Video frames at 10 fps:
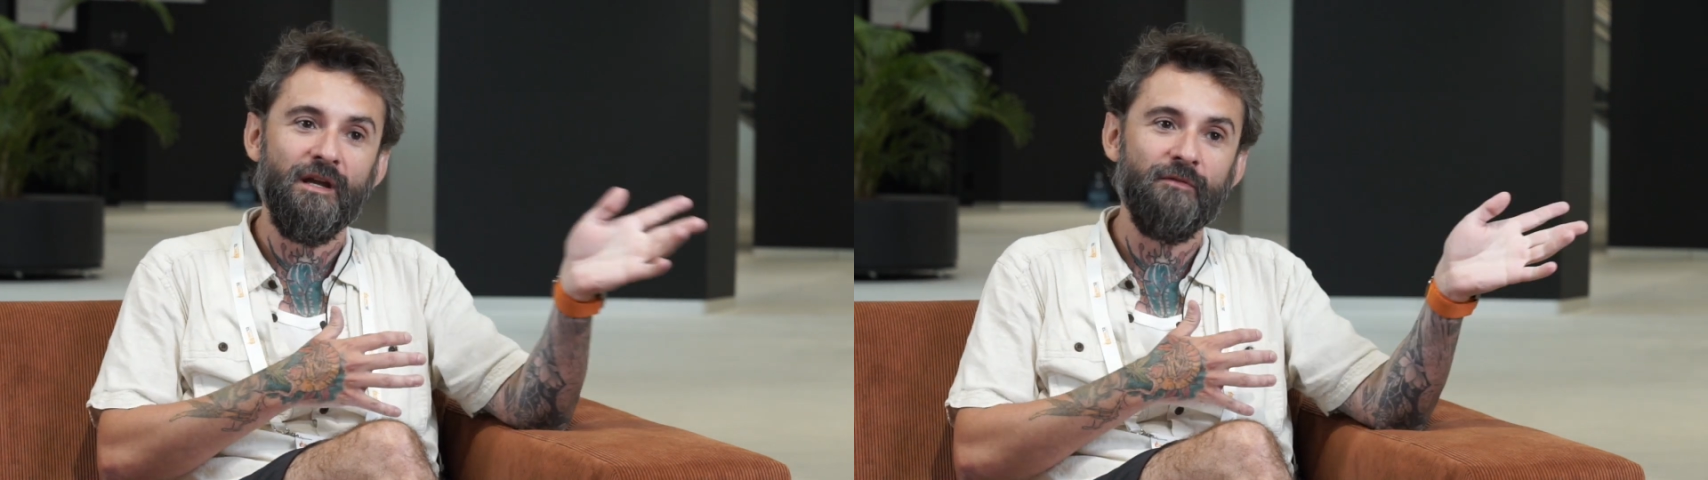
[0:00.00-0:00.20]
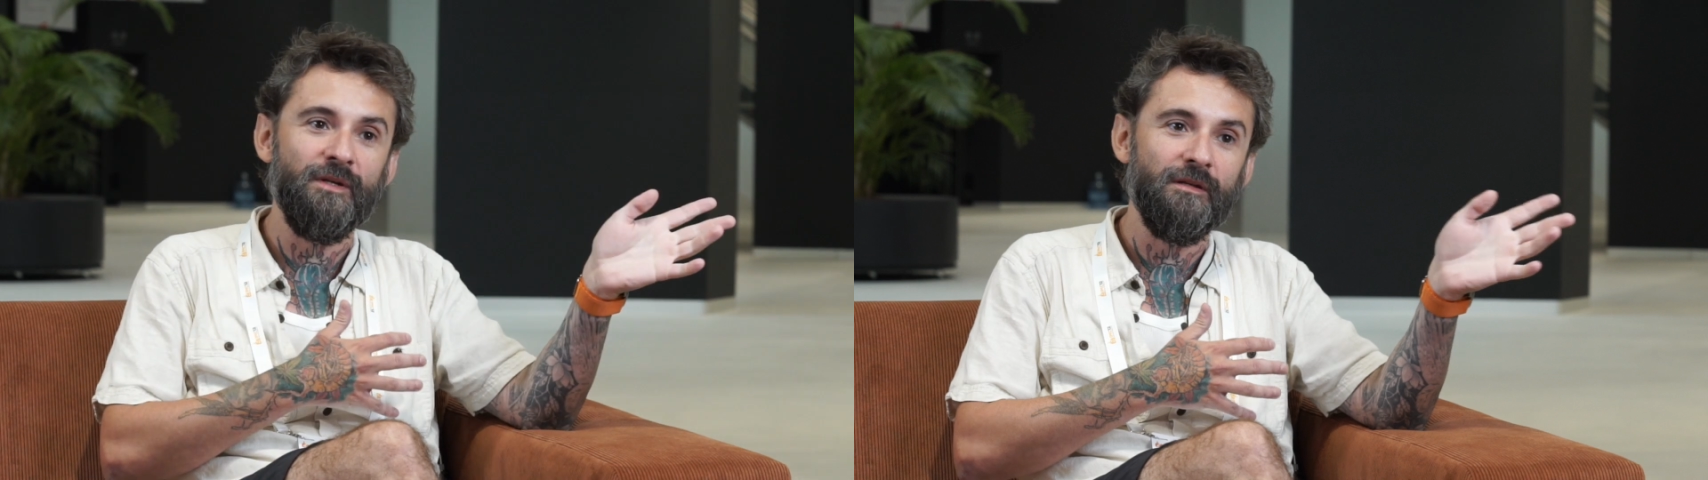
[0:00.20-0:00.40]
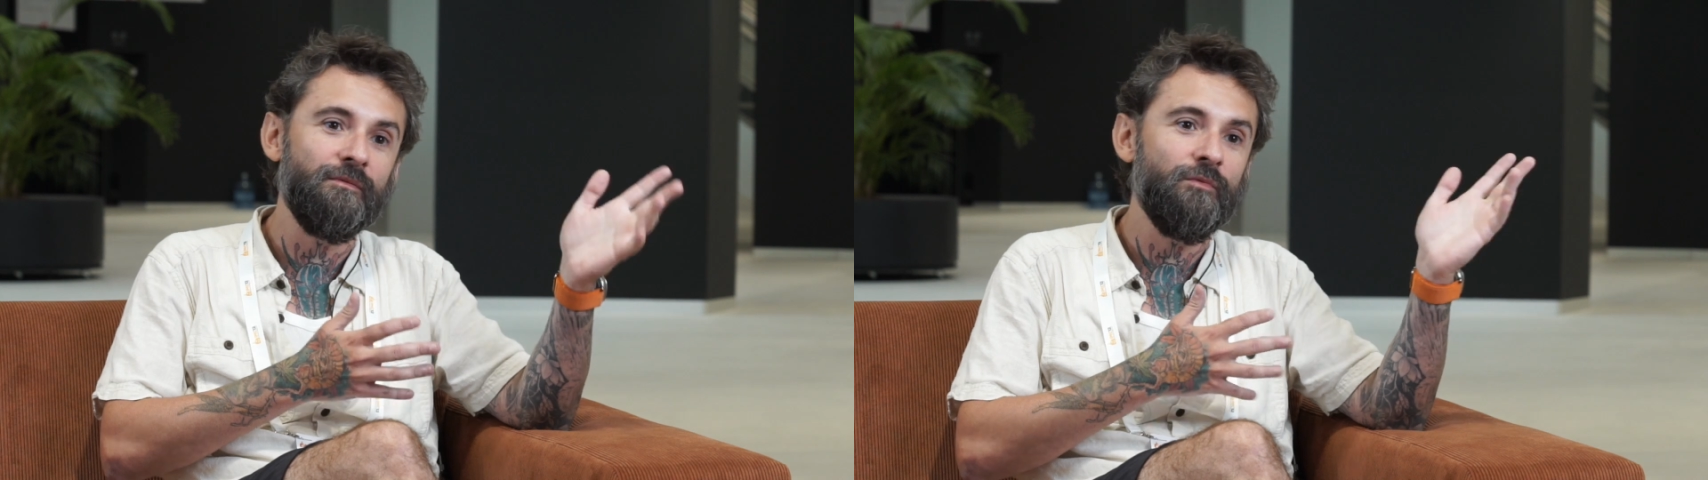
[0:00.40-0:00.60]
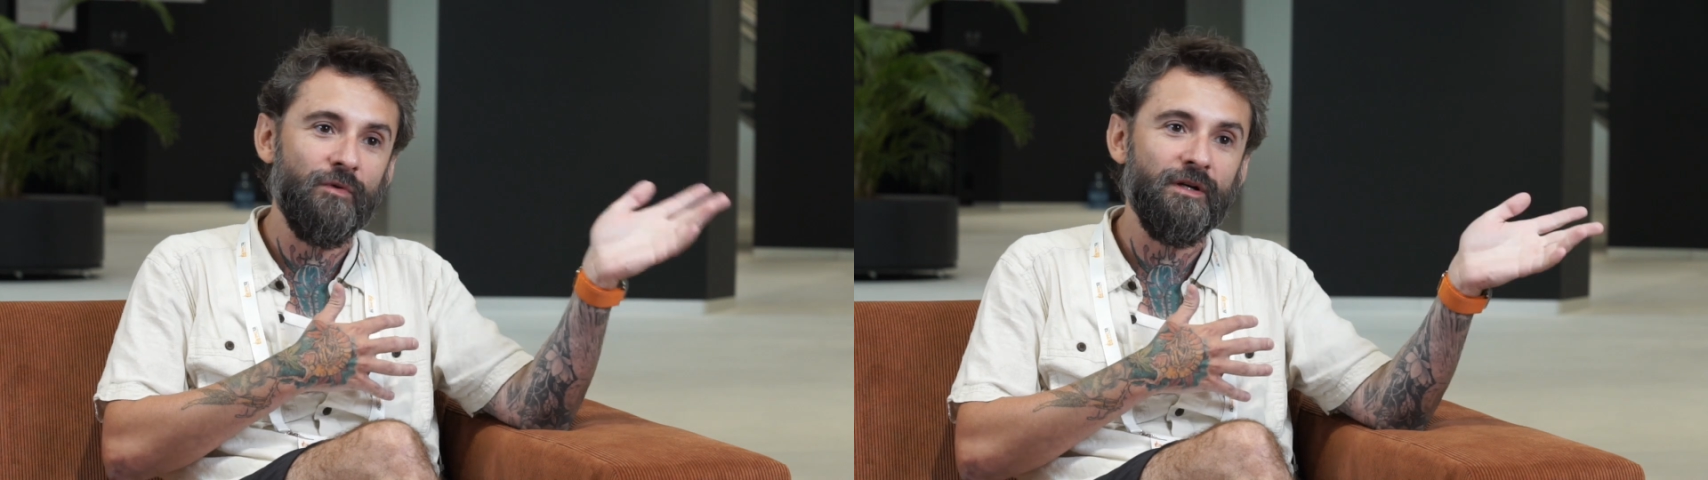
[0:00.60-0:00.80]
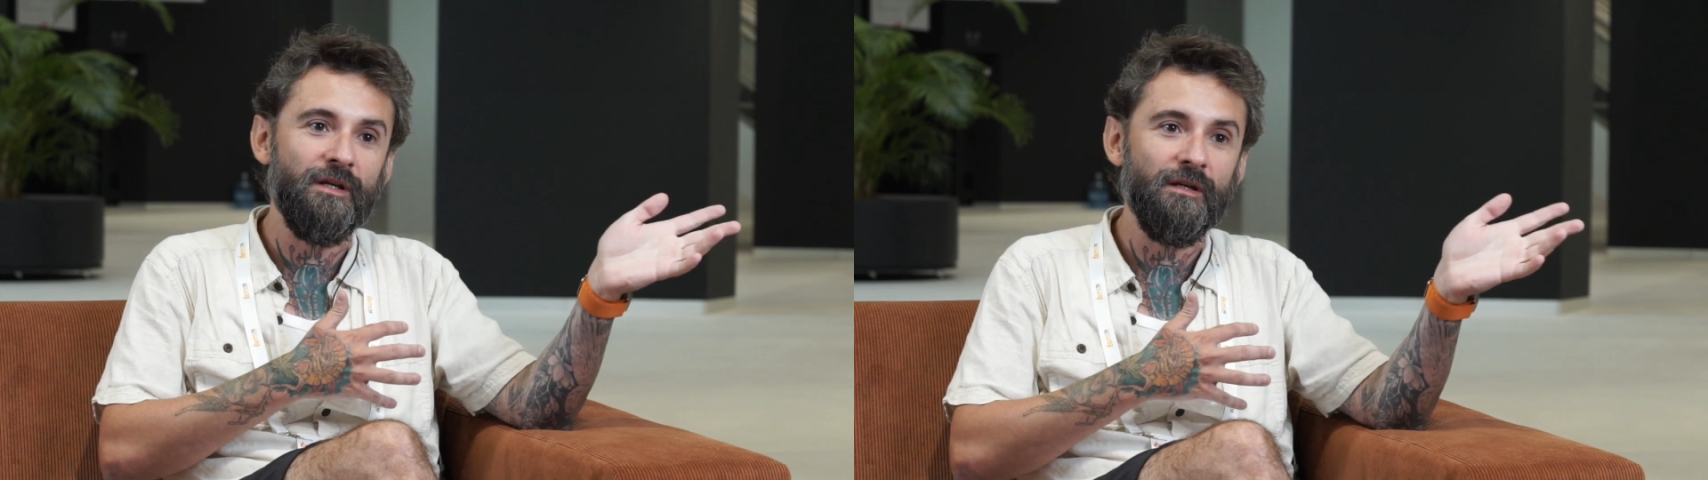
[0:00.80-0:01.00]
I have been
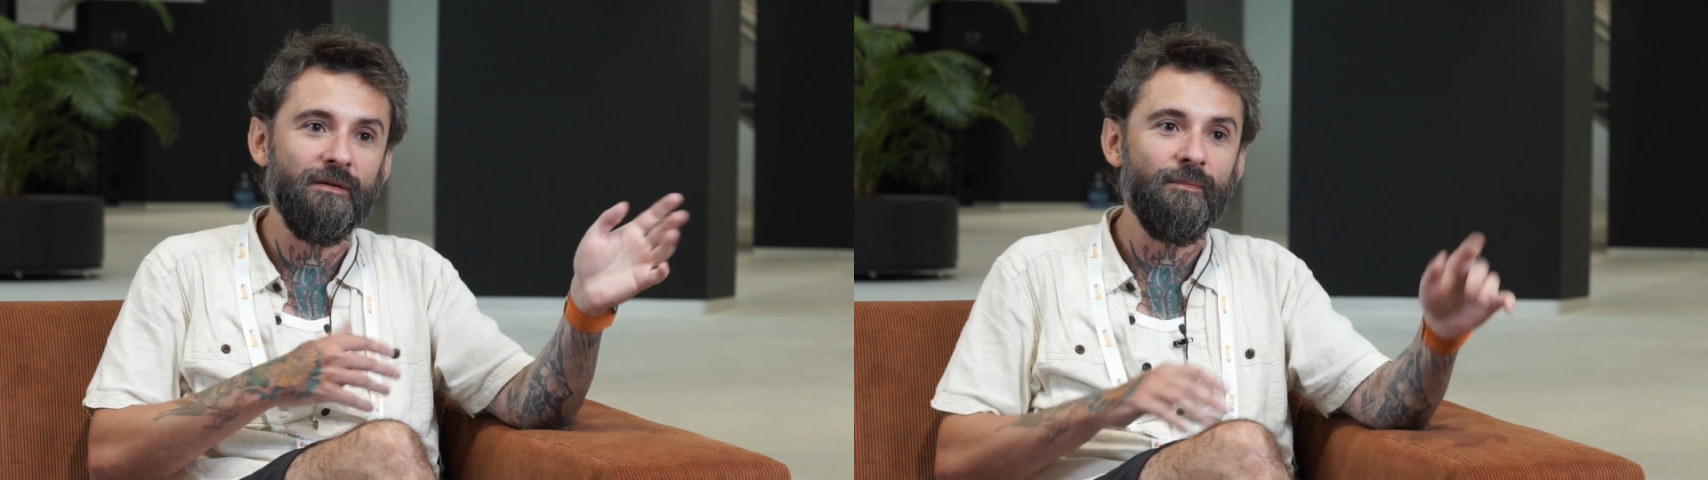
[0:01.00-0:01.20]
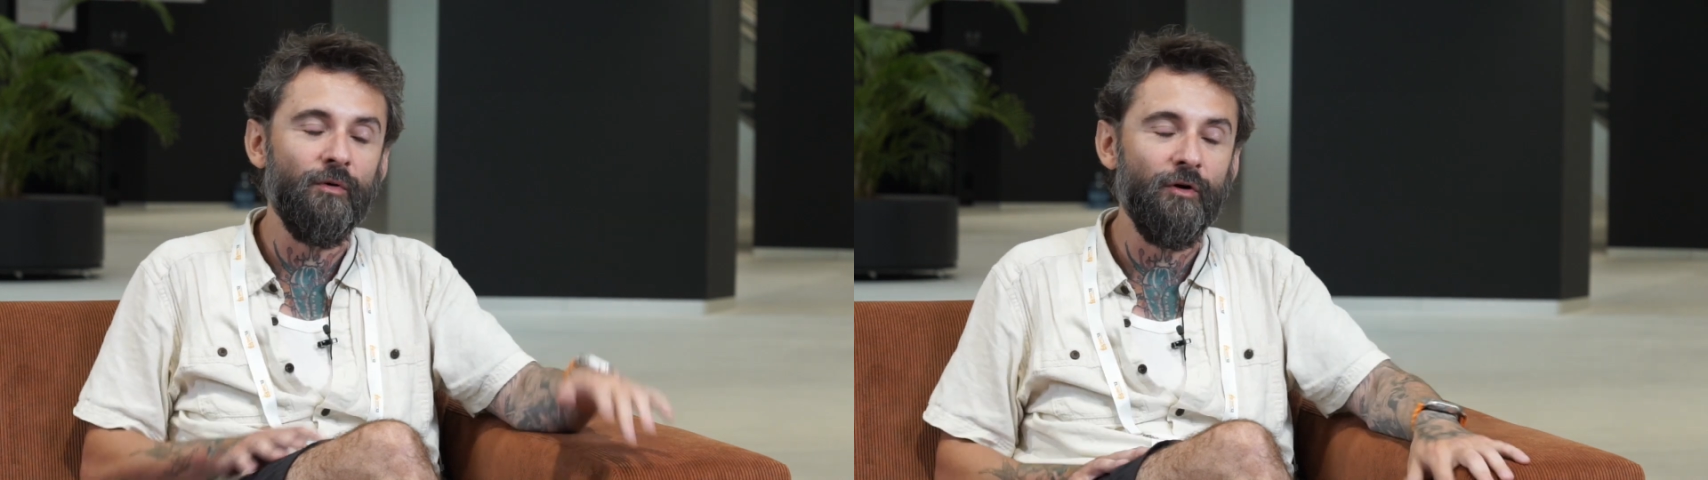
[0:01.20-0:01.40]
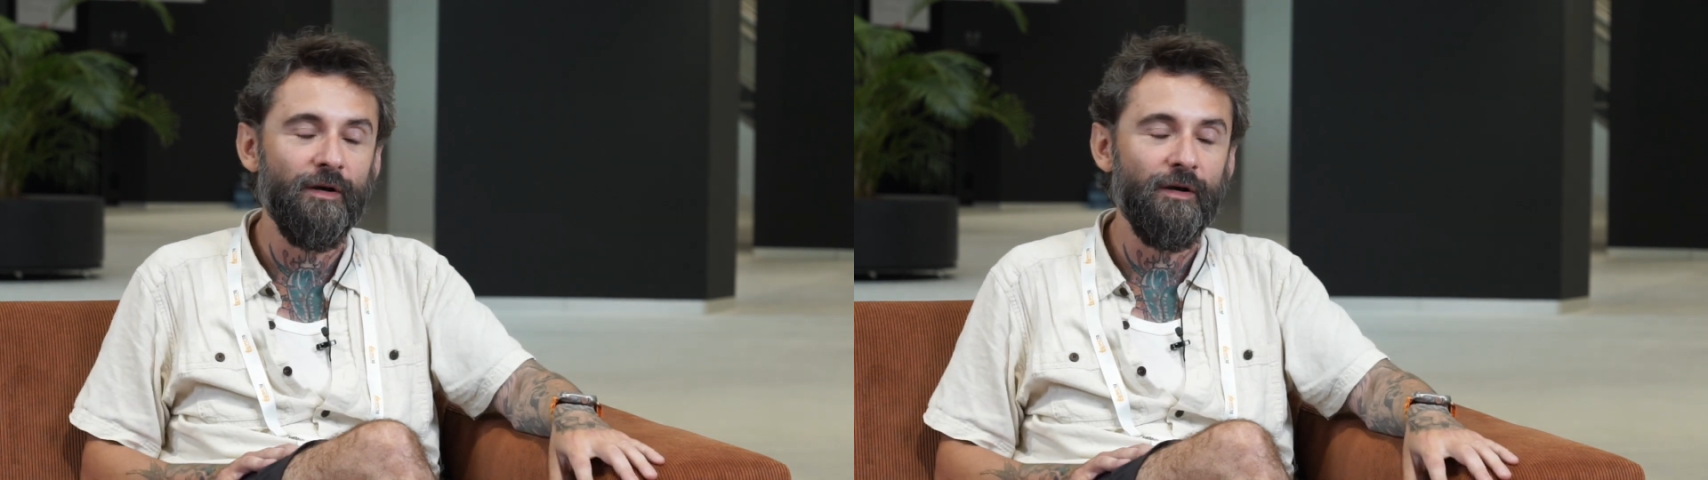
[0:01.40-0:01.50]
working more.